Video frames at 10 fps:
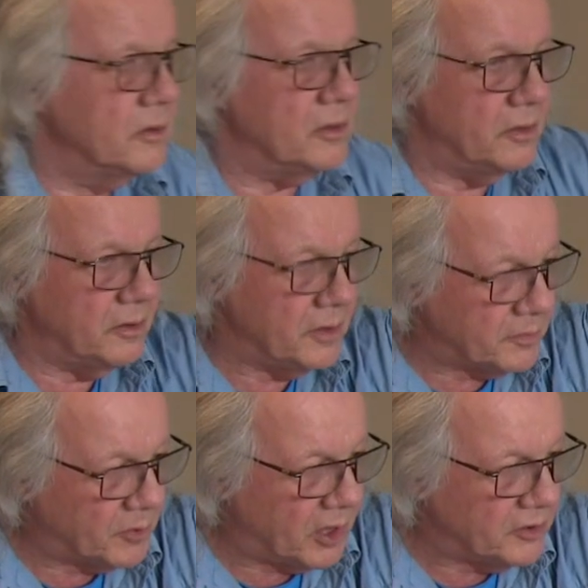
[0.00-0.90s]
so that this
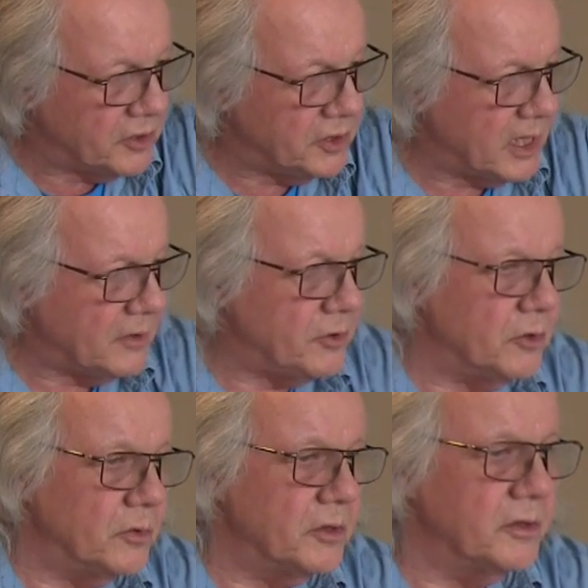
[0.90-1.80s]
branch is now
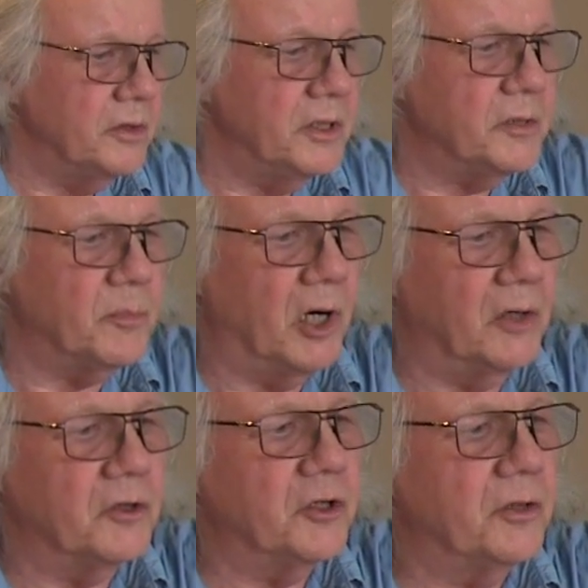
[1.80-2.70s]
shorter than this
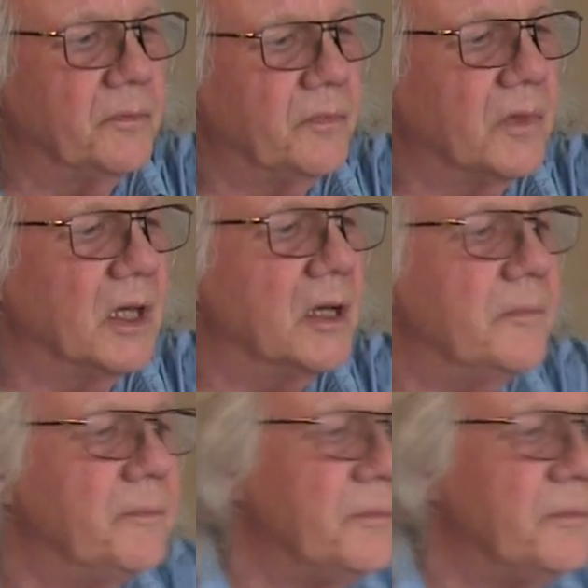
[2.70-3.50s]
branch. Yeah?